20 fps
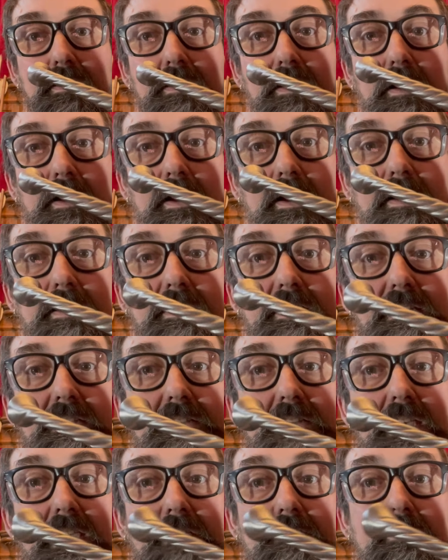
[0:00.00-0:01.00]
highly
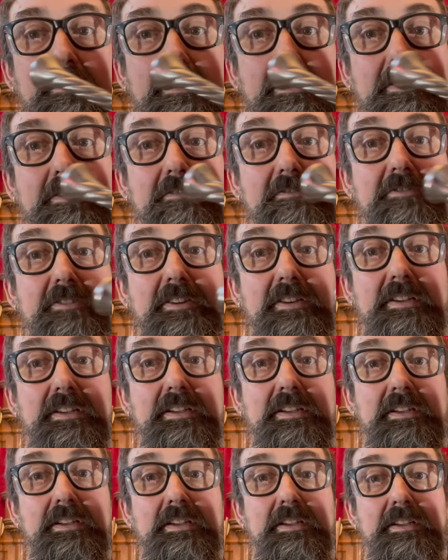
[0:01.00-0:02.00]
decorative
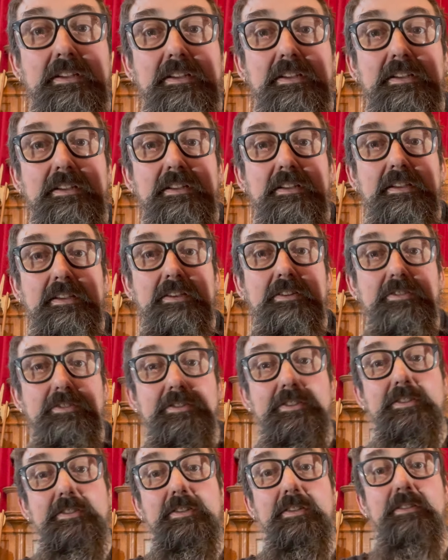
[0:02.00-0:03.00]

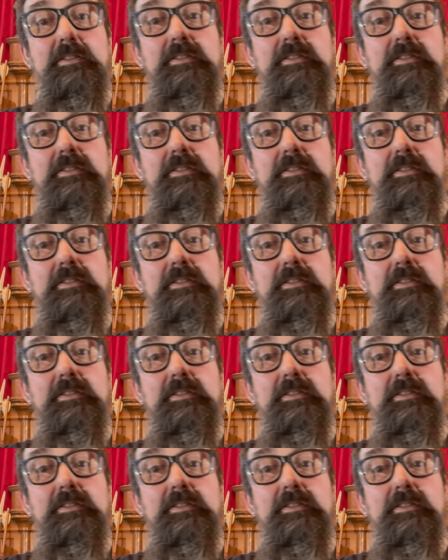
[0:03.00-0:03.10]
hilt,